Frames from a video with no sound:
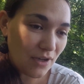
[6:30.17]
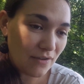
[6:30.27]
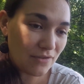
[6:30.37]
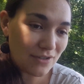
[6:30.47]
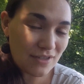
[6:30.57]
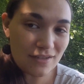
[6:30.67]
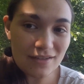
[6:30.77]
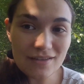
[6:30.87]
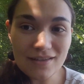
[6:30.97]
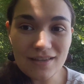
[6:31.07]
of just
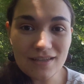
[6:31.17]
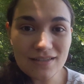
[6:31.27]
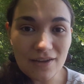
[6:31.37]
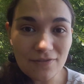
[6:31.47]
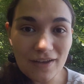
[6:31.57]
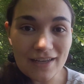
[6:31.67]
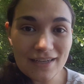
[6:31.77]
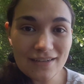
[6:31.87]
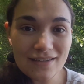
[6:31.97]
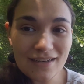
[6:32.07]
the things I
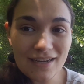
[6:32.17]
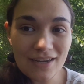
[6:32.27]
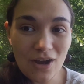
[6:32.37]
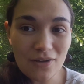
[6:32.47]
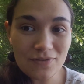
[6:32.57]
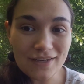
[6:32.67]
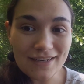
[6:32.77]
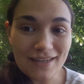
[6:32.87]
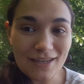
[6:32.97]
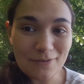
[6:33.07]
find, I
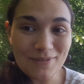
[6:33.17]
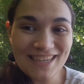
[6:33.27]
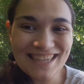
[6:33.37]
often am